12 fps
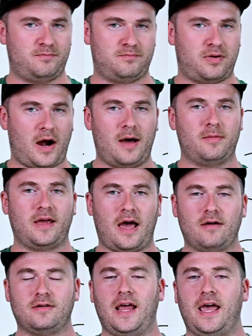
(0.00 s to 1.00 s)
probably
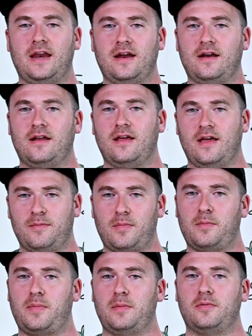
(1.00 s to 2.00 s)
outdated,
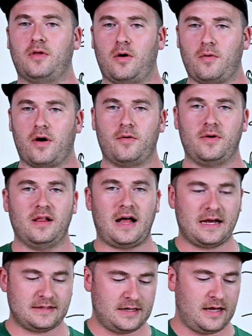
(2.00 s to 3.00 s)
but people don't want to
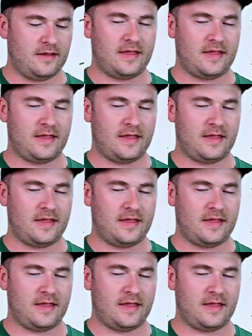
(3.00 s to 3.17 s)
realize it.